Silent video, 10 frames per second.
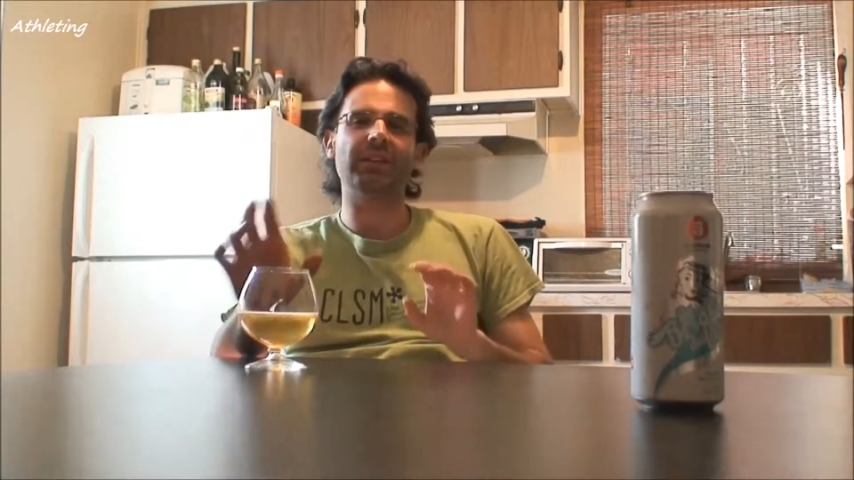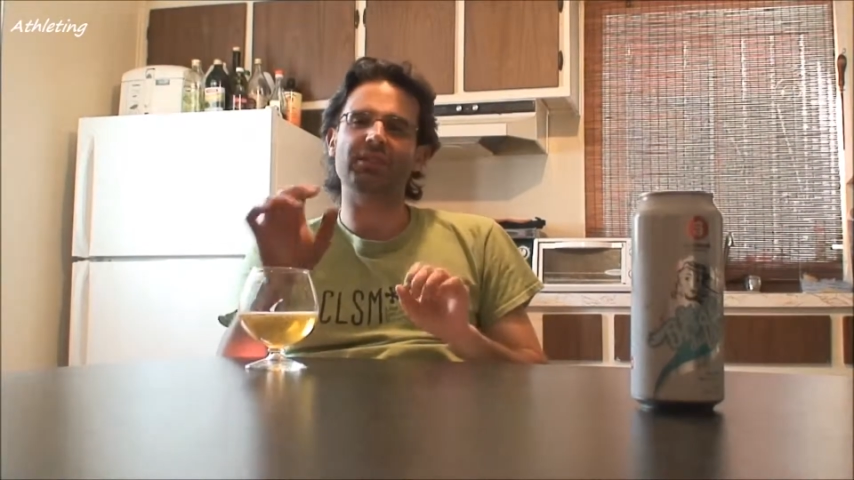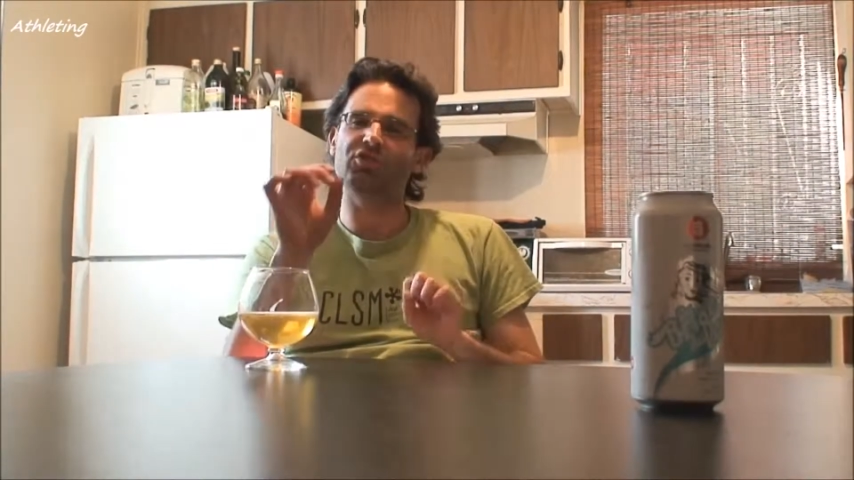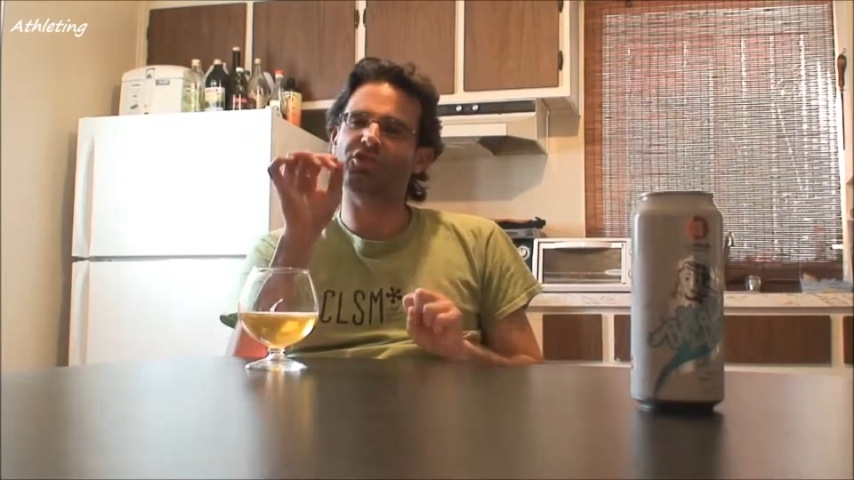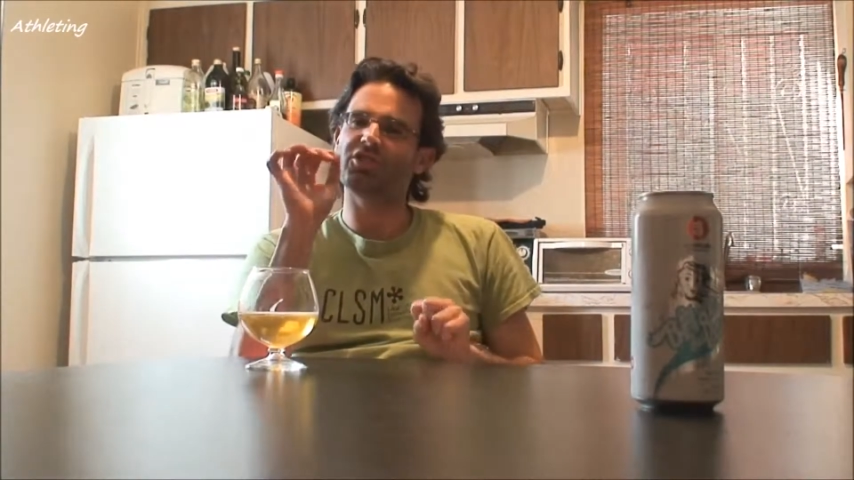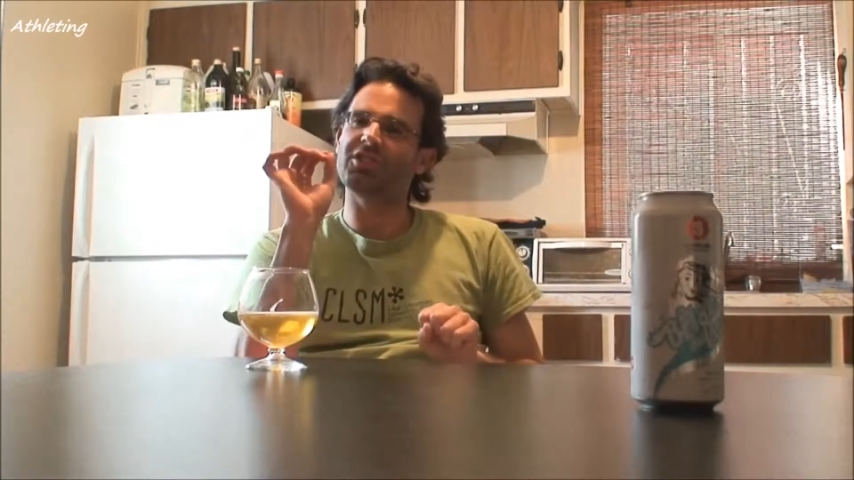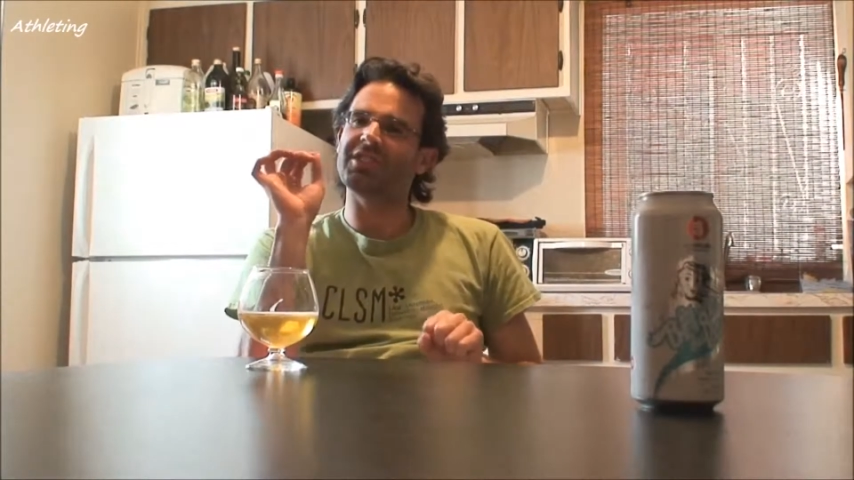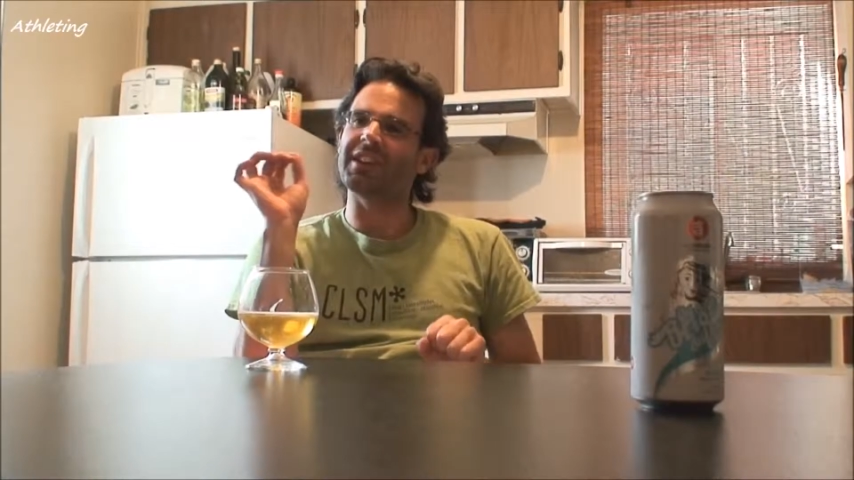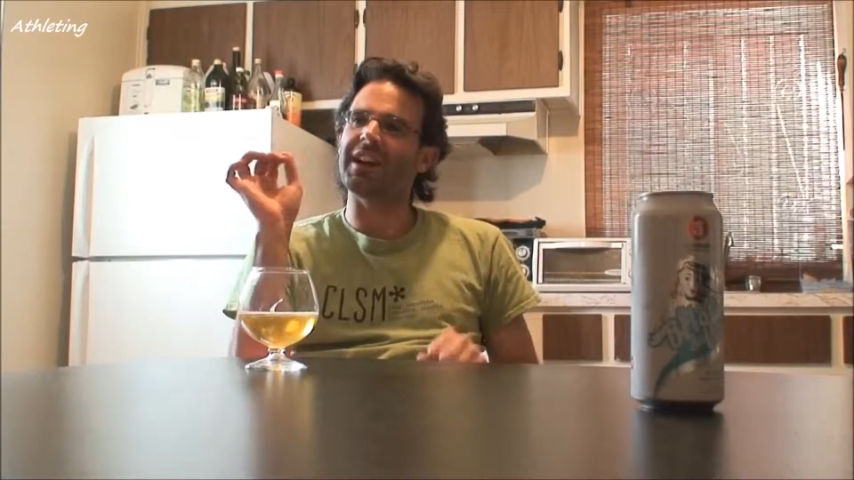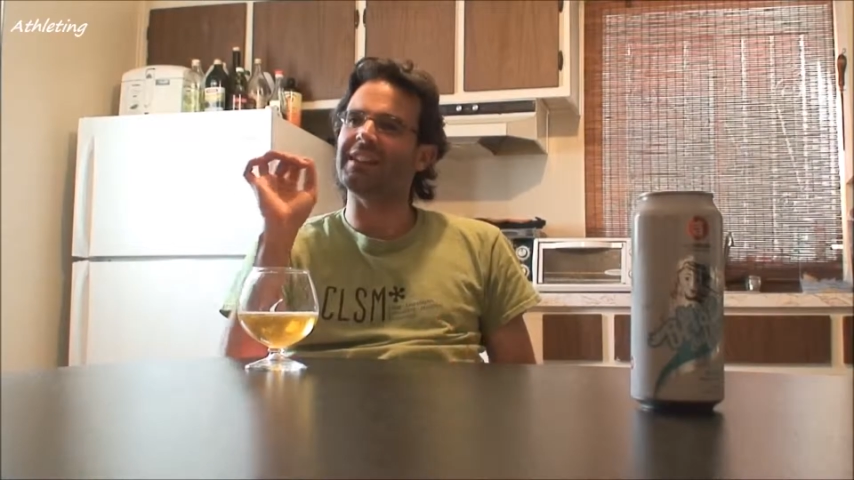It's just
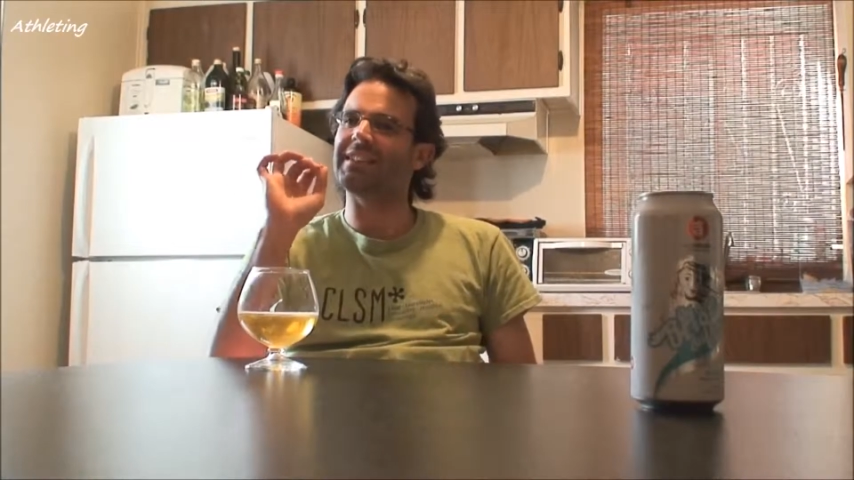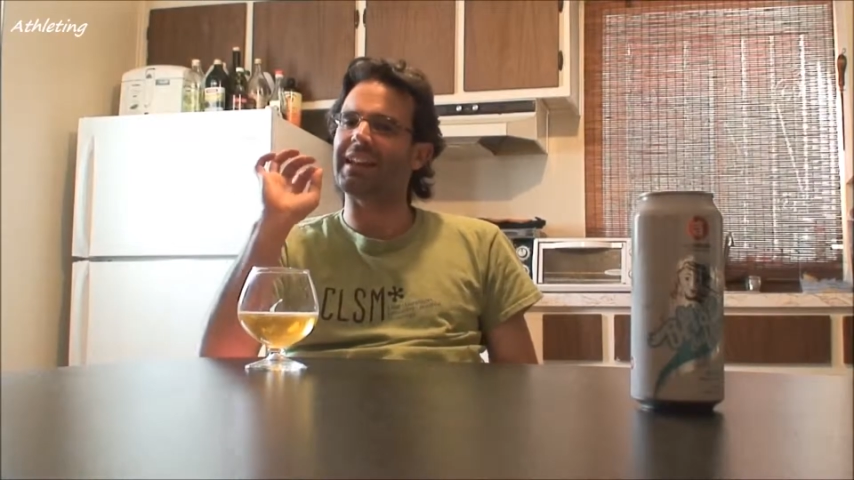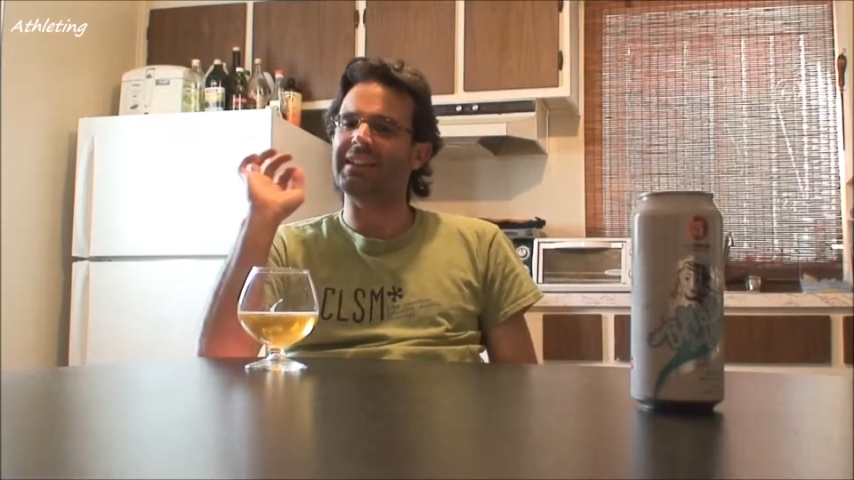nice at